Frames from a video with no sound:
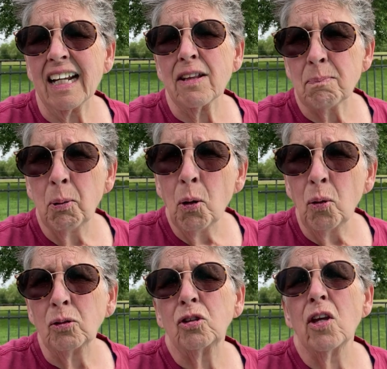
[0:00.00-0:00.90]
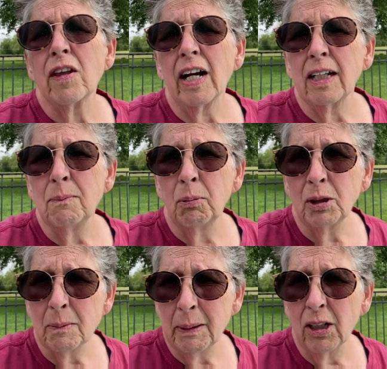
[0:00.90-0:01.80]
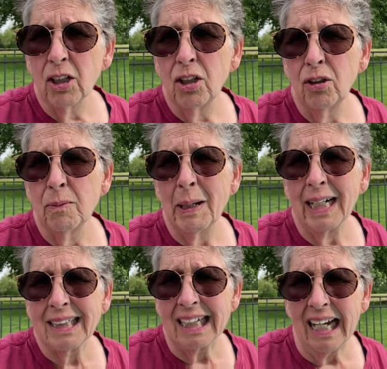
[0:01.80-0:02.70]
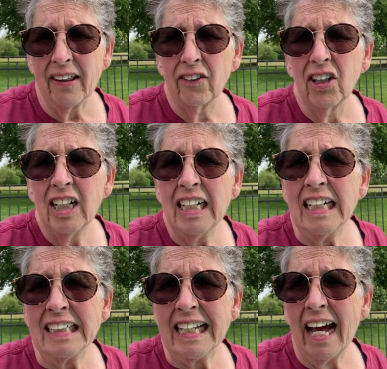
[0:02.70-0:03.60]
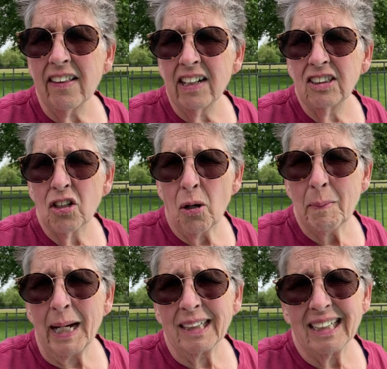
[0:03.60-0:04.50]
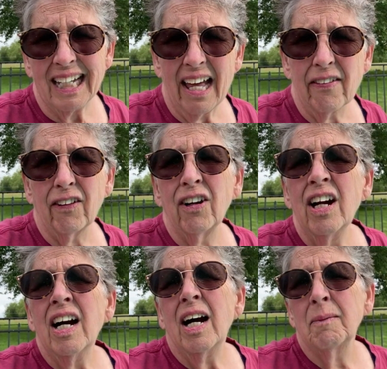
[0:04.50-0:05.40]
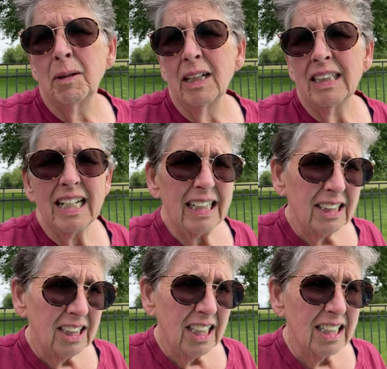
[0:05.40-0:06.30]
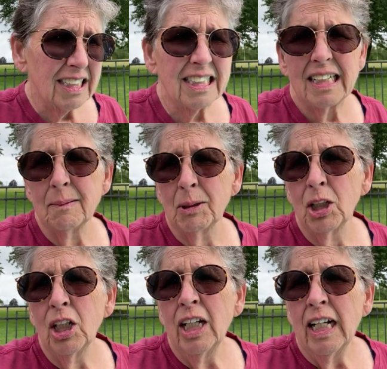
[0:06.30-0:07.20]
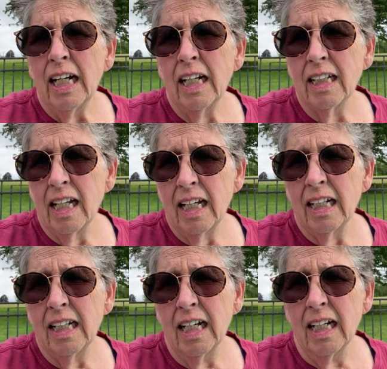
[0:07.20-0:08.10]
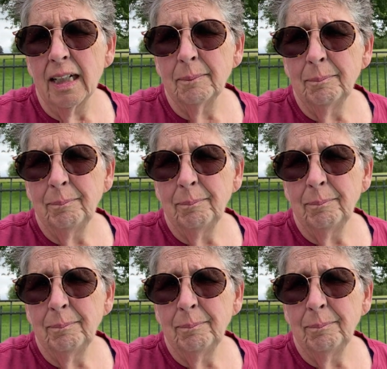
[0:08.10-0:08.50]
the pool so that I could put the Barracuda back together. Now that it's all back together, I'm going to attach it to the skimmer, and then